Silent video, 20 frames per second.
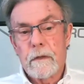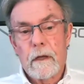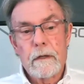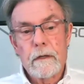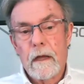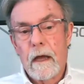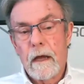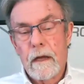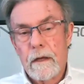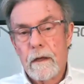because
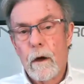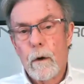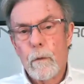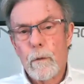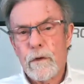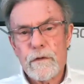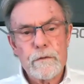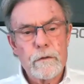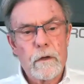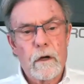I, I
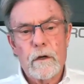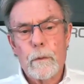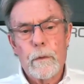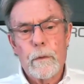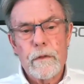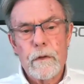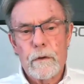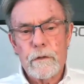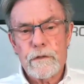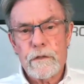always
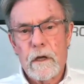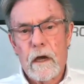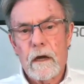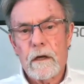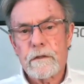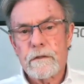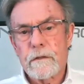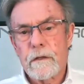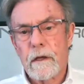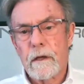struggle with those
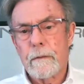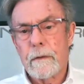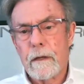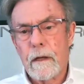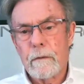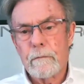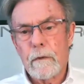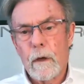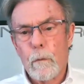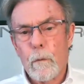shocks. I,
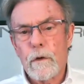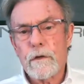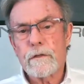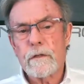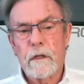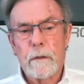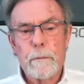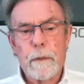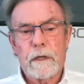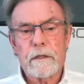mean, I
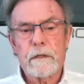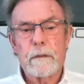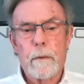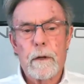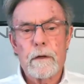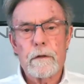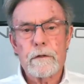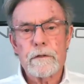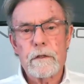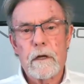wish they'd picked
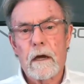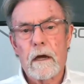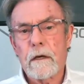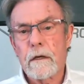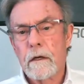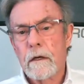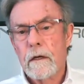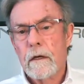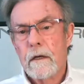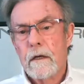a better
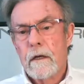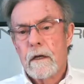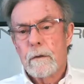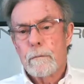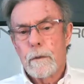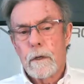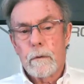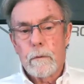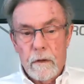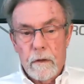shock,
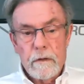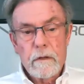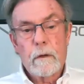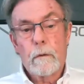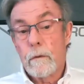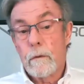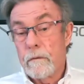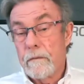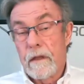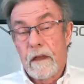but you
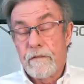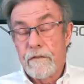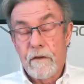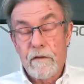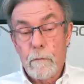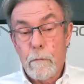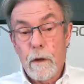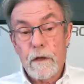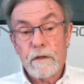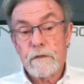know, if
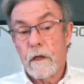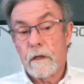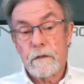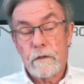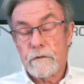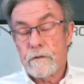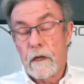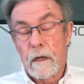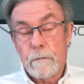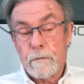everybody's
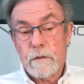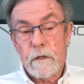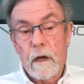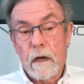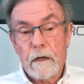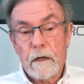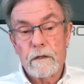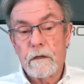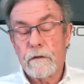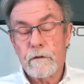got the same
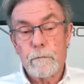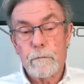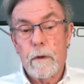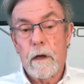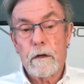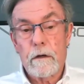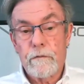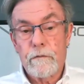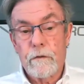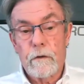shock, it doesn't
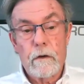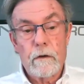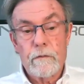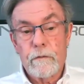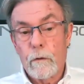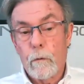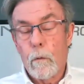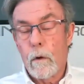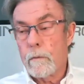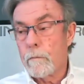matter
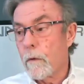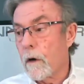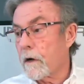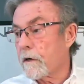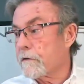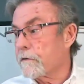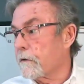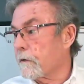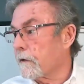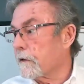for, for one
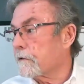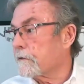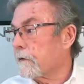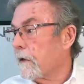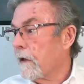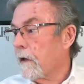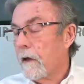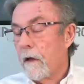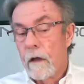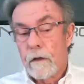mark
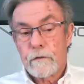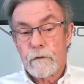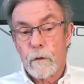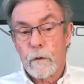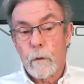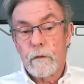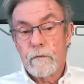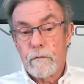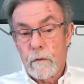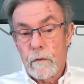series.
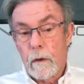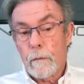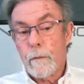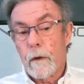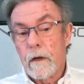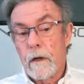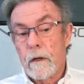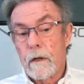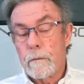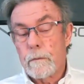So we've
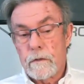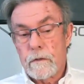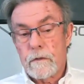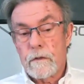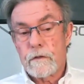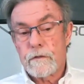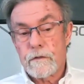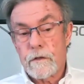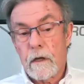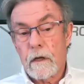upgraded
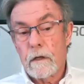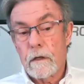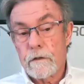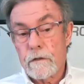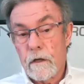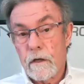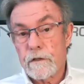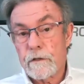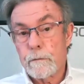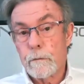to single
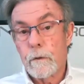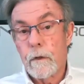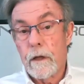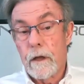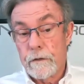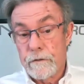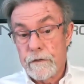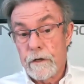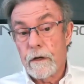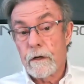
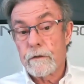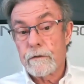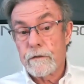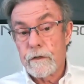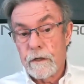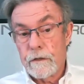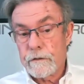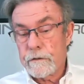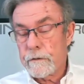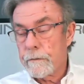adjustable
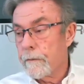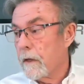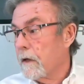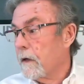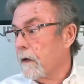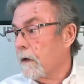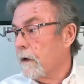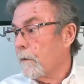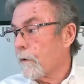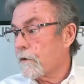JRZs,
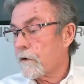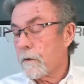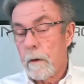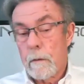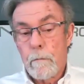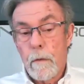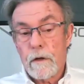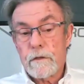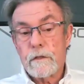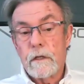which
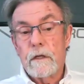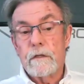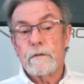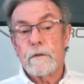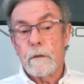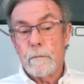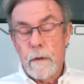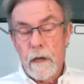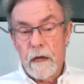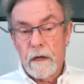are much
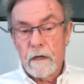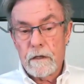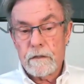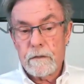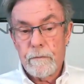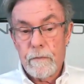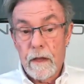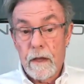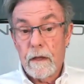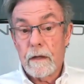easier to
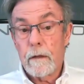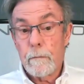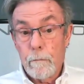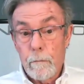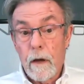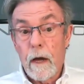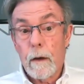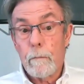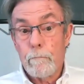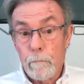manage
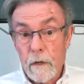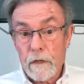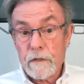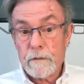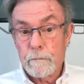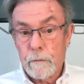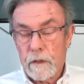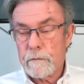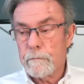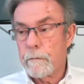and a
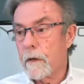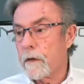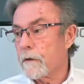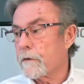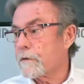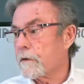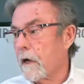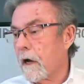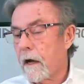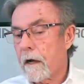much, much
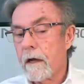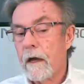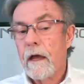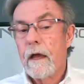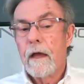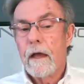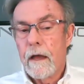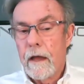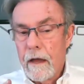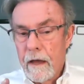better shock.
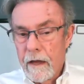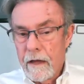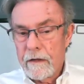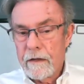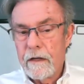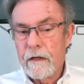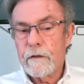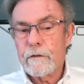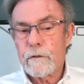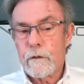
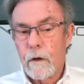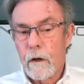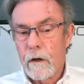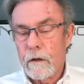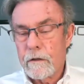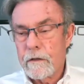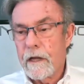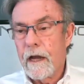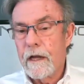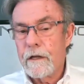And he's
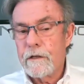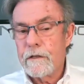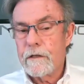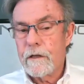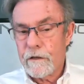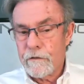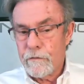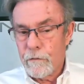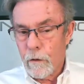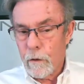gone
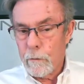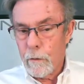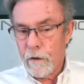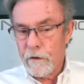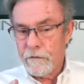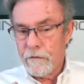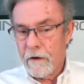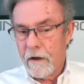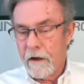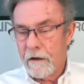AGS
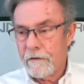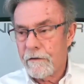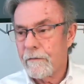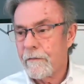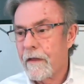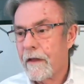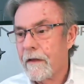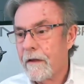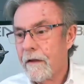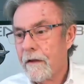4.5.
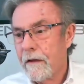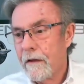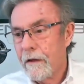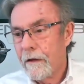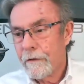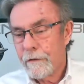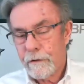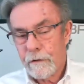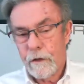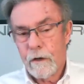
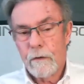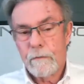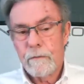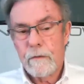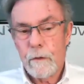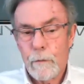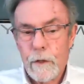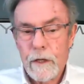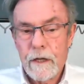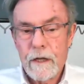
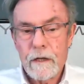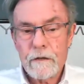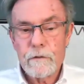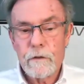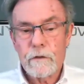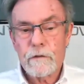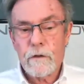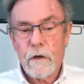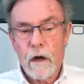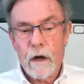So if he
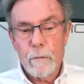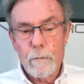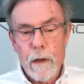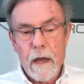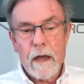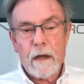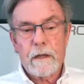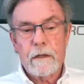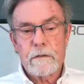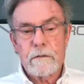gets this car
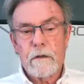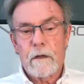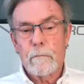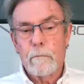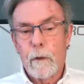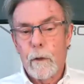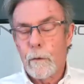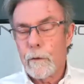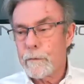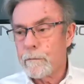back, it's
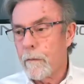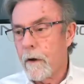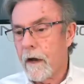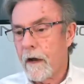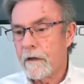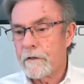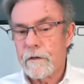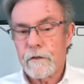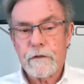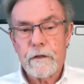going to blow his
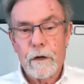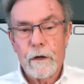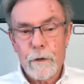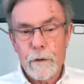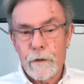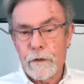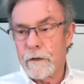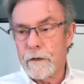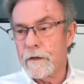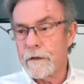mind just how
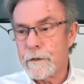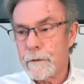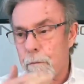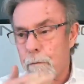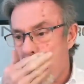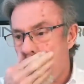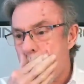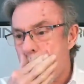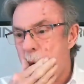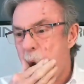good it is.
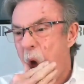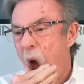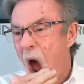And it's